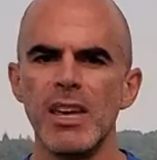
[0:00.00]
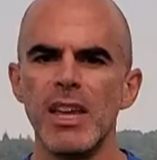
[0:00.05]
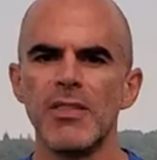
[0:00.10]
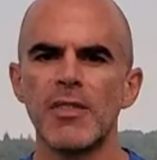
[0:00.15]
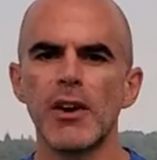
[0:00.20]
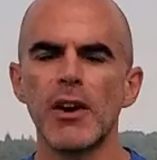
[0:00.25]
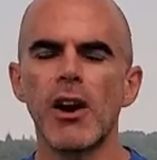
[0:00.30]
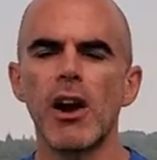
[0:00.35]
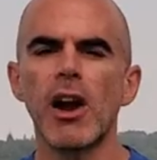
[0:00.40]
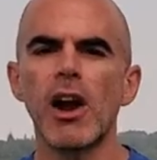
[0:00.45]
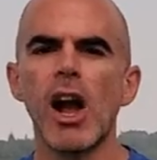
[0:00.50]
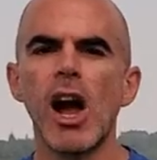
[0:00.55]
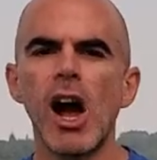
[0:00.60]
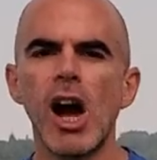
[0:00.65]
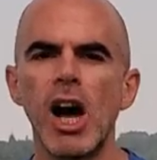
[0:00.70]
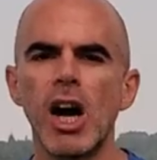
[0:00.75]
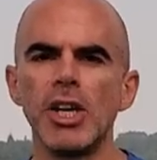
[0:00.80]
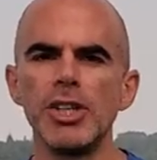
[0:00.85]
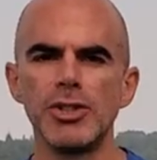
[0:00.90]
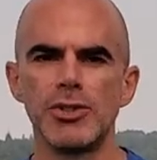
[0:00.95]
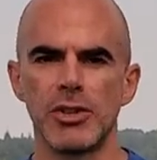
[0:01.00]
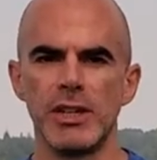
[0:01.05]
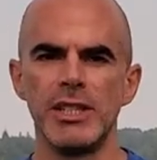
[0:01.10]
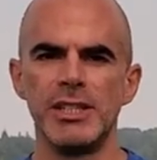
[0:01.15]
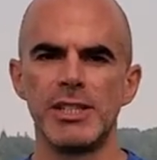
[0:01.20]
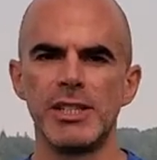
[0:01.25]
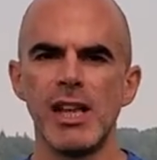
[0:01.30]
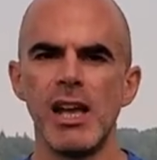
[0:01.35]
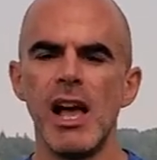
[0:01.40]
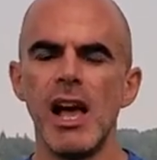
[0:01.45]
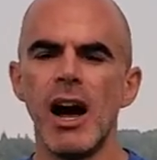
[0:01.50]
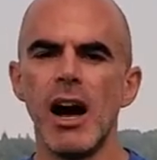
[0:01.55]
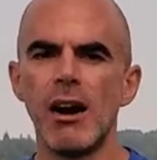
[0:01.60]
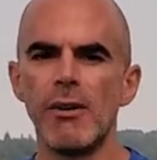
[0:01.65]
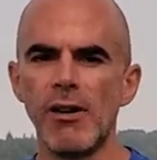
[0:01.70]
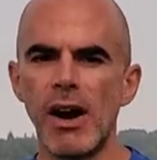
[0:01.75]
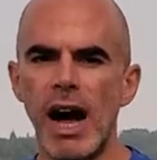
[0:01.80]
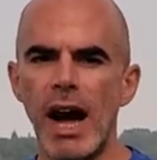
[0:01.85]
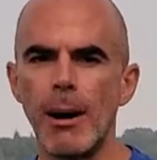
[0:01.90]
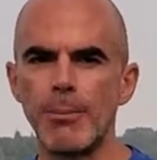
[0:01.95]
There are hundreds
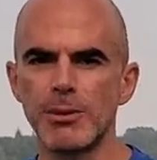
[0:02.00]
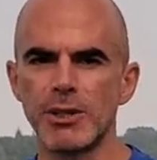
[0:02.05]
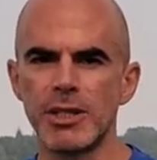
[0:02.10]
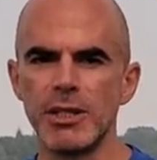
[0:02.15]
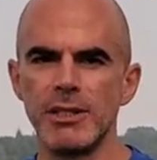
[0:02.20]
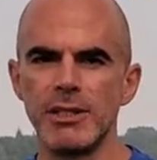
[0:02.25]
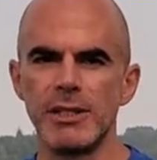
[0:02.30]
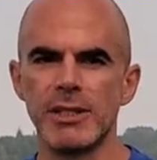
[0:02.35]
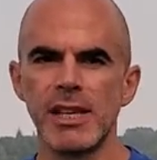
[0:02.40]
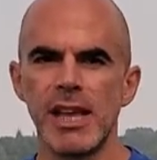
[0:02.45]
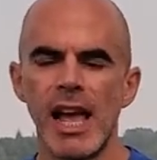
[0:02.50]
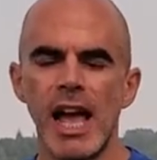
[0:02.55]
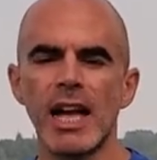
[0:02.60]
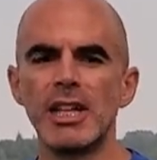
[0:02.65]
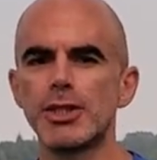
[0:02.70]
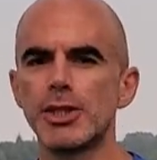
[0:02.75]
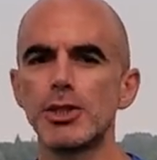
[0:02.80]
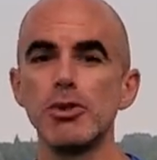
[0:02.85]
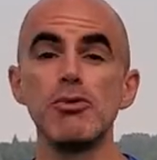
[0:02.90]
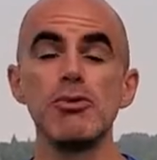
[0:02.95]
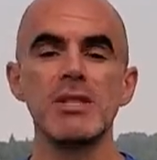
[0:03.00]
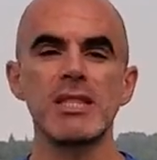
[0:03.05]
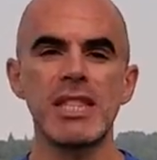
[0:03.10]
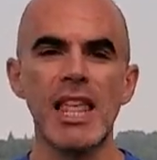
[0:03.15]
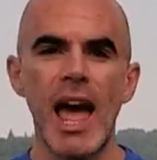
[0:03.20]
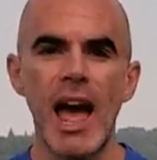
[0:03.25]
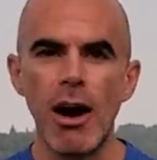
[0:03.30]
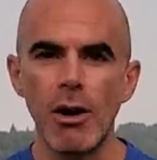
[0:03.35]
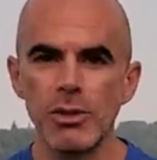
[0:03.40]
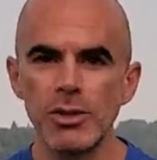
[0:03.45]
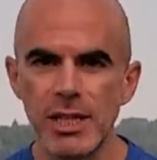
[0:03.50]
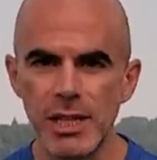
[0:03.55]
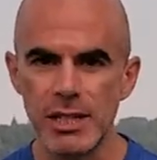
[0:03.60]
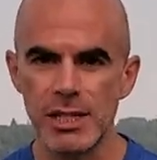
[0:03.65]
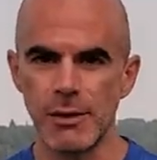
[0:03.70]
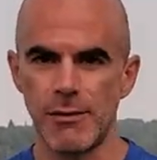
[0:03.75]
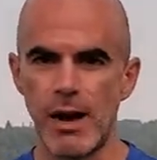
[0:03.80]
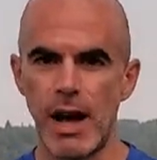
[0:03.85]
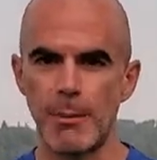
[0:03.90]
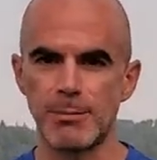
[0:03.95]
of options and soon thousands
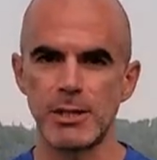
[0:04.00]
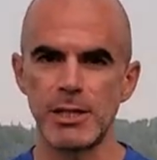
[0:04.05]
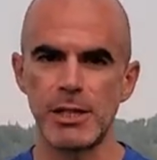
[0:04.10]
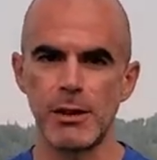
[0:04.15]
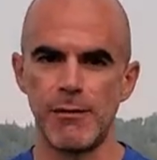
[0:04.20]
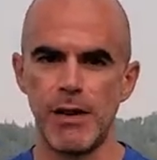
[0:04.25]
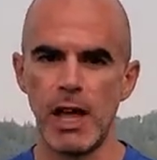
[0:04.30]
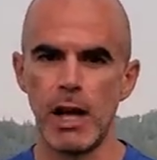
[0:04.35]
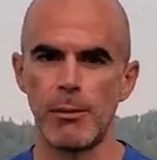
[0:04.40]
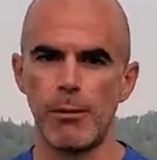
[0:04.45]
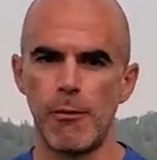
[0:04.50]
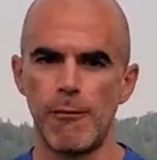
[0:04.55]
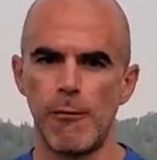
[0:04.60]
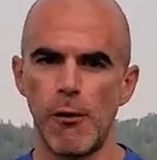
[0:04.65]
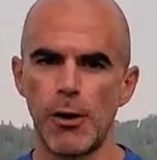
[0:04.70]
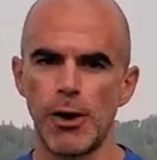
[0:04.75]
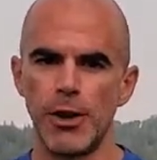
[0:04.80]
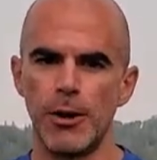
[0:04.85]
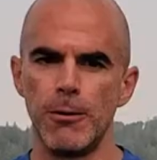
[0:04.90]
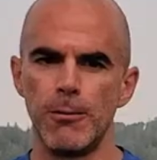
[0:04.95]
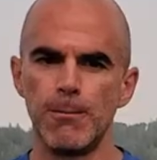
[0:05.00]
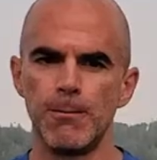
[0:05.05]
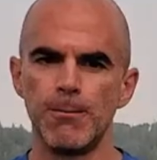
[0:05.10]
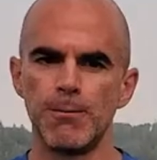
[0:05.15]
of options available for you.